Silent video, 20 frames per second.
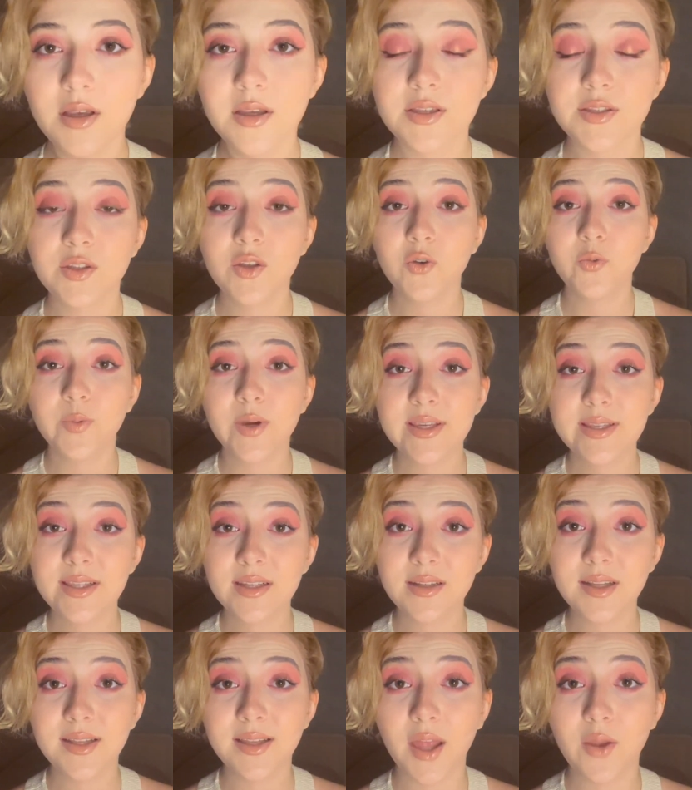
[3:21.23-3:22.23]
So
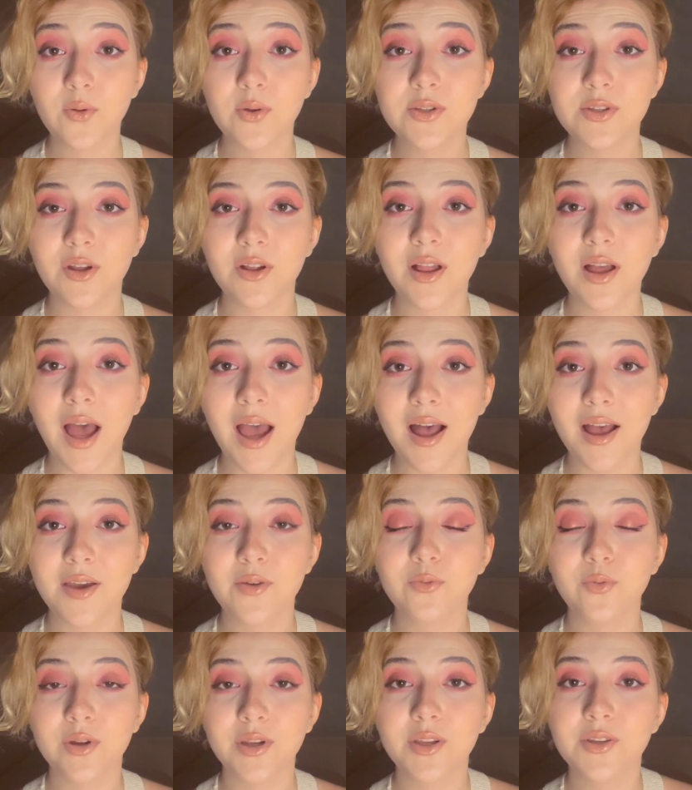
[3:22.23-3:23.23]
basically that was all
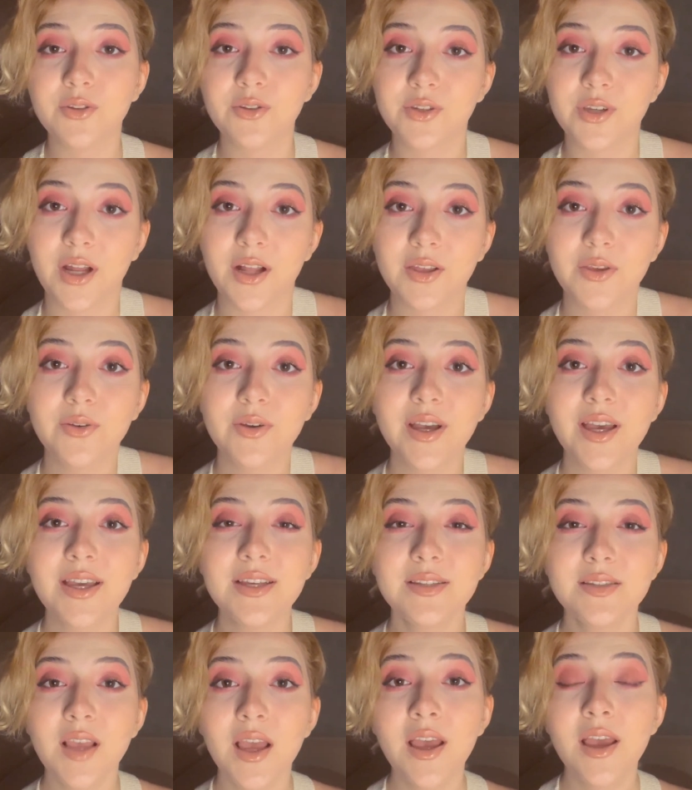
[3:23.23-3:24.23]
I wanted to tell you
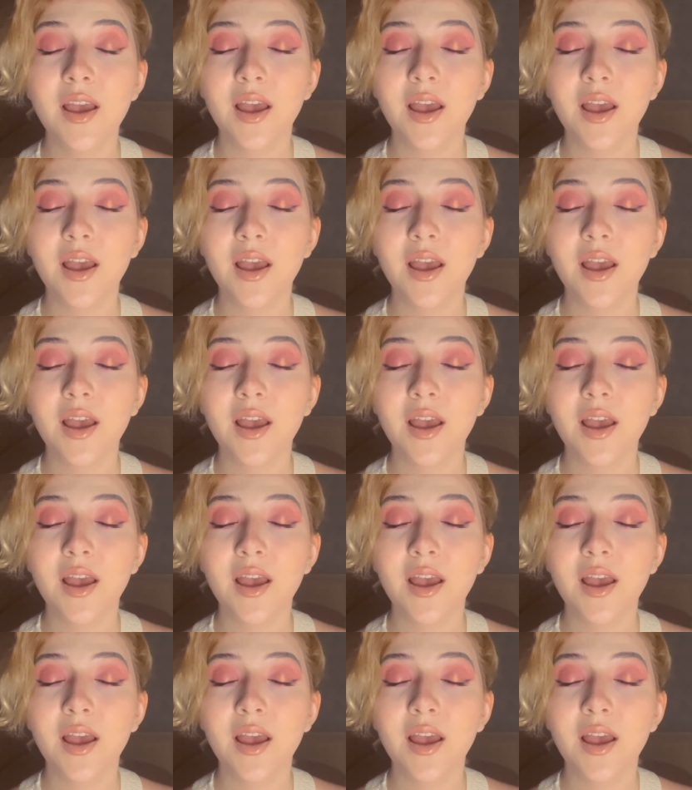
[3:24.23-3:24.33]
guys,